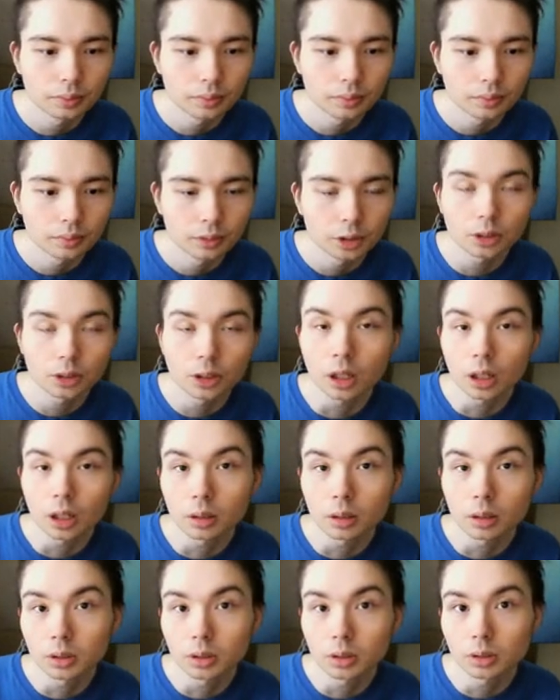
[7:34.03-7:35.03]
You can't
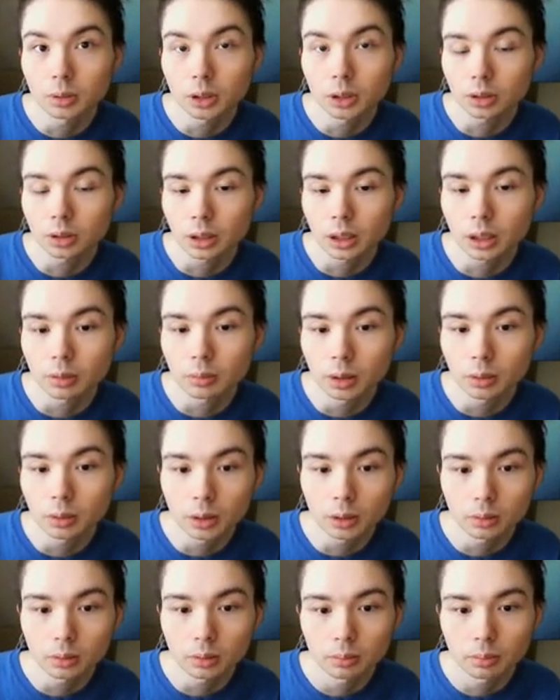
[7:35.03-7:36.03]
move the bishop at the
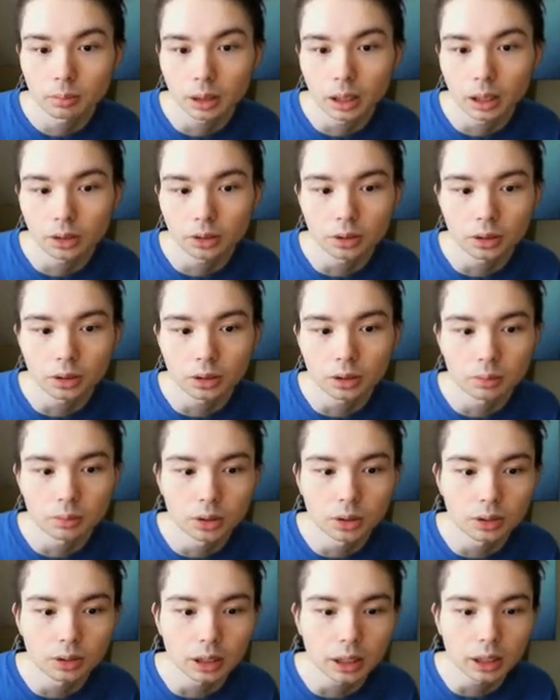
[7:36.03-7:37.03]
moment, but you can
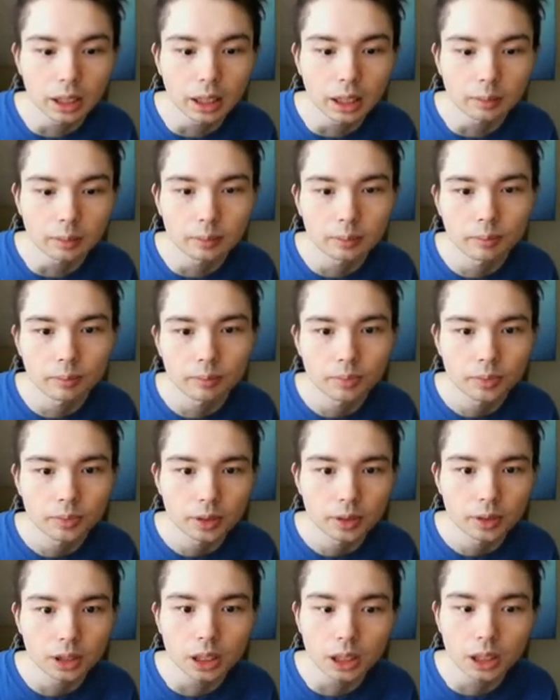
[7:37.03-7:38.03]
move the king.
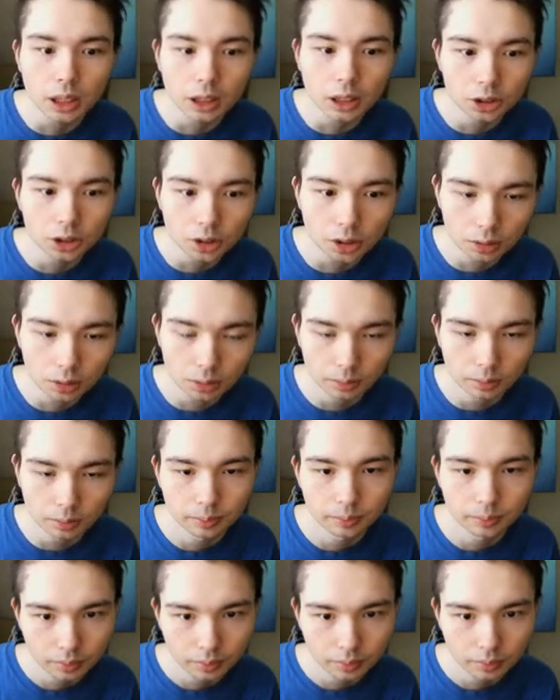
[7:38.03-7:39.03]
King h2.
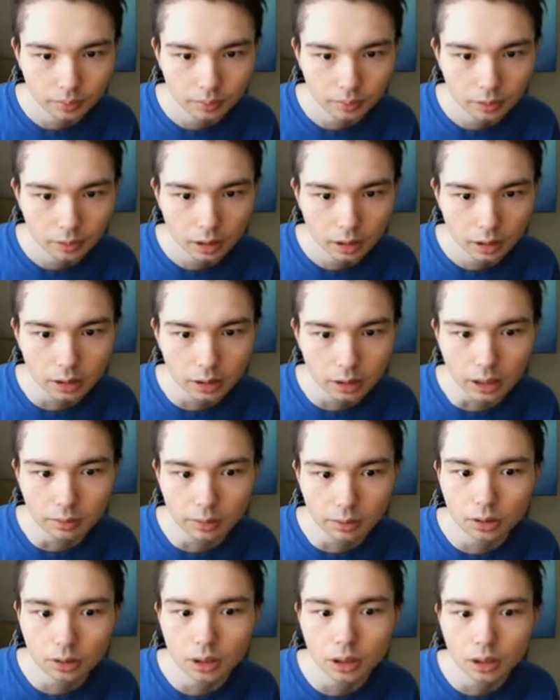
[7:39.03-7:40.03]
Let's have a
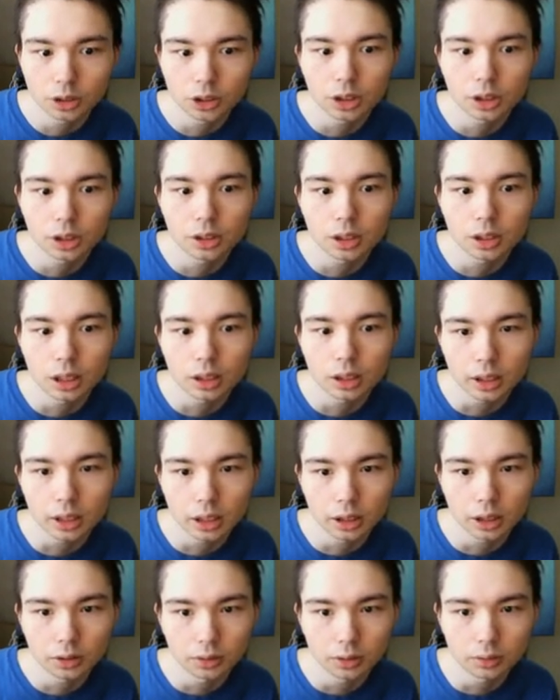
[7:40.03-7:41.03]
look at g takes
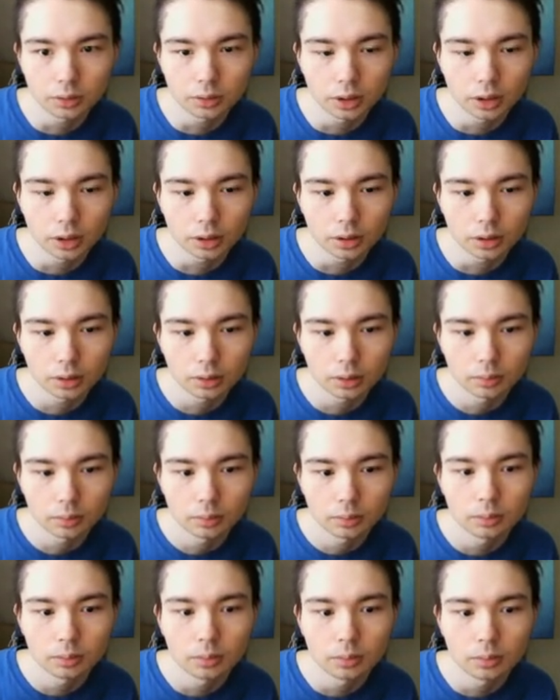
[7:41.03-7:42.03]
h4 first.
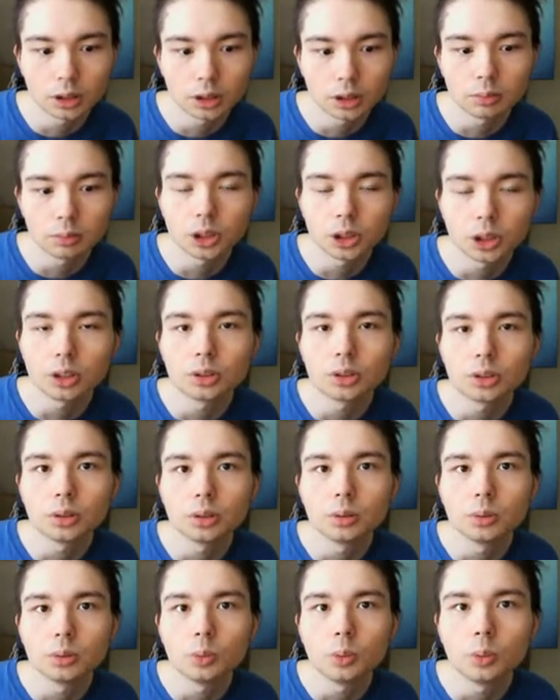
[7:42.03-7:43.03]
Bishop
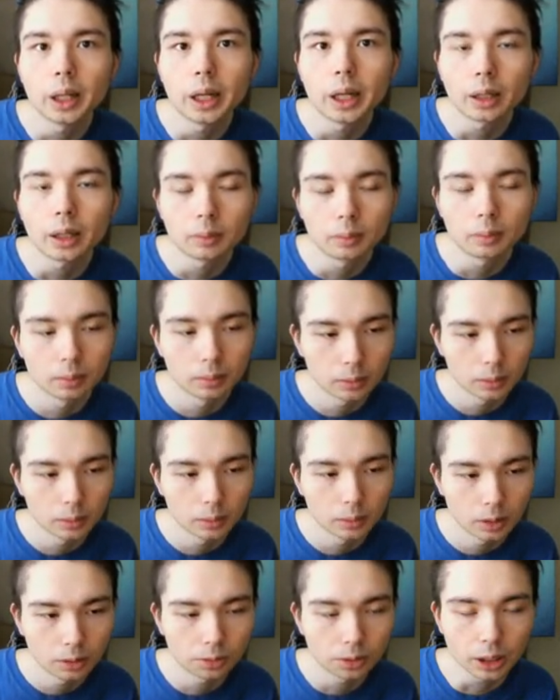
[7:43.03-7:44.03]
g2, winning.
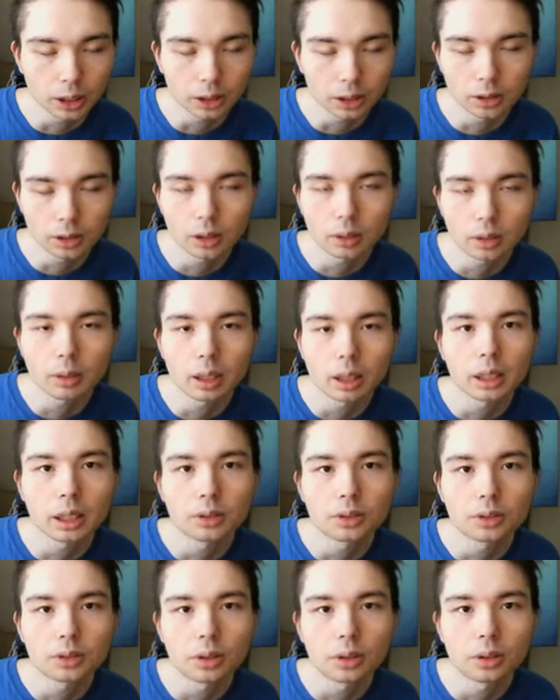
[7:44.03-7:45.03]
Threatening
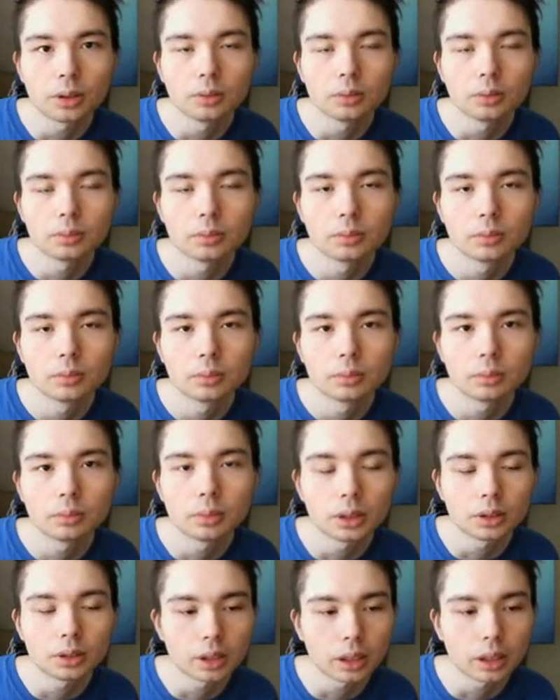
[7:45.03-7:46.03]
mate on
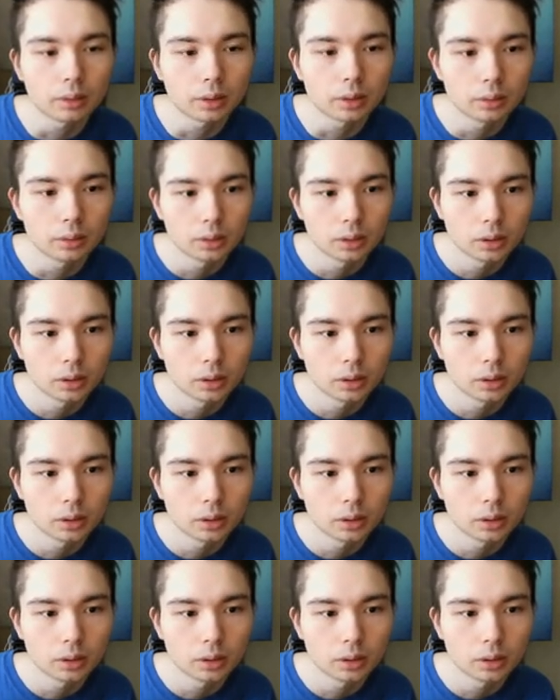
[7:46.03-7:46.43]
b7.